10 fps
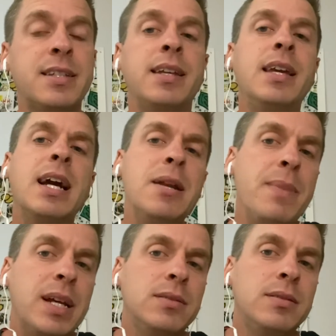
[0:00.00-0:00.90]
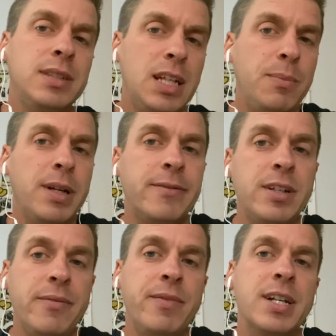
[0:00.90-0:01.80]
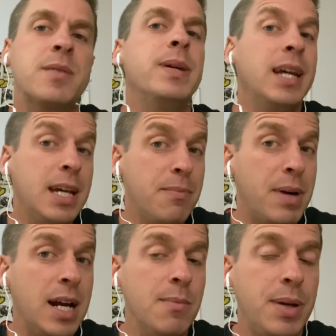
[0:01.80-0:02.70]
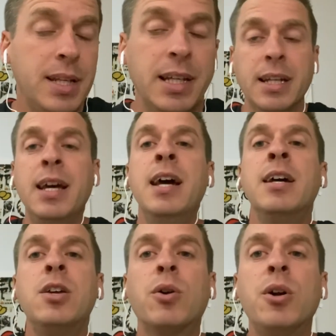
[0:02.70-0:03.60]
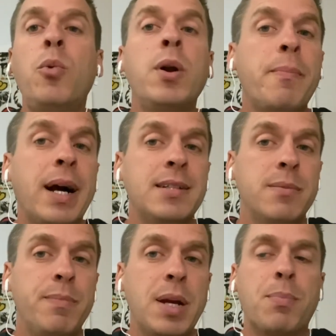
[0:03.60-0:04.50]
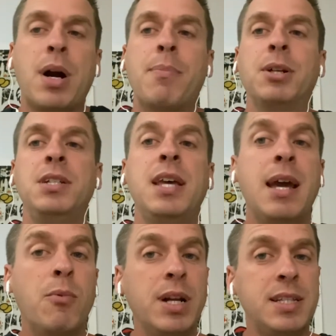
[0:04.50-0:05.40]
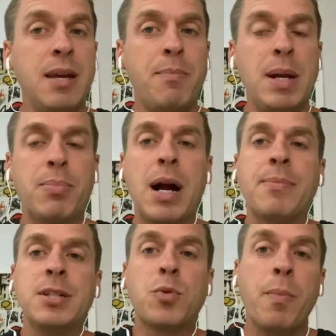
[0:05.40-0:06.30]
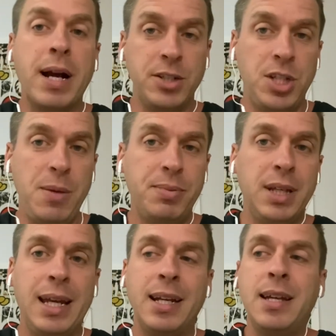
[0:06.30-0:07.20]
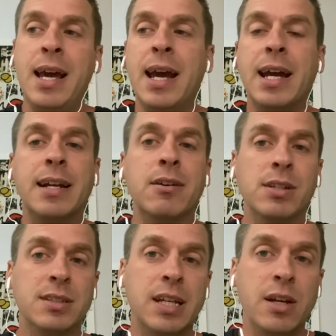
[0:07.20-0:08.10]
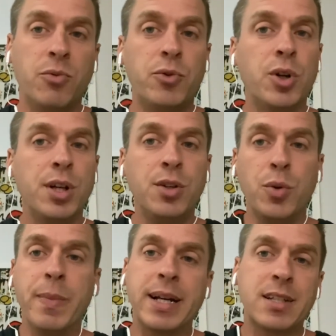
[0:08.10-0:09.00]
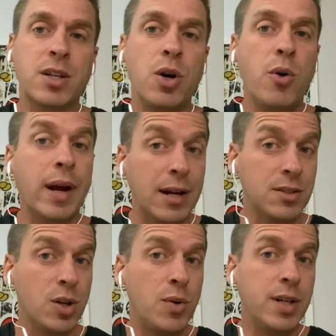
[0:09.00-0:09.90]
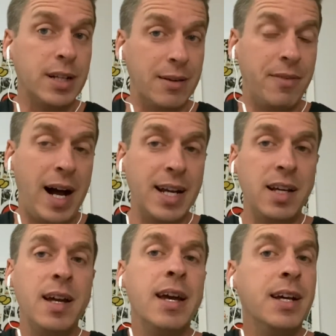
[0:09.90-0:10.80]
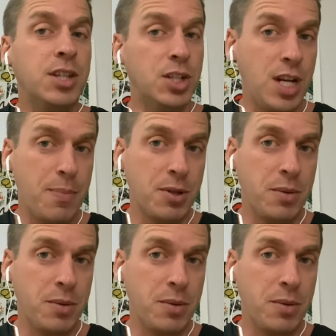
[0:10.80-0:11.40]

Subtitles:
you got to make a little bit of an investment, in my opinion. You're going to want to buy some bait properties. And when I say bait properties, we're buying cheap land in areas like Florida, New Mexico, Arizona, Nevada. The cheaper, the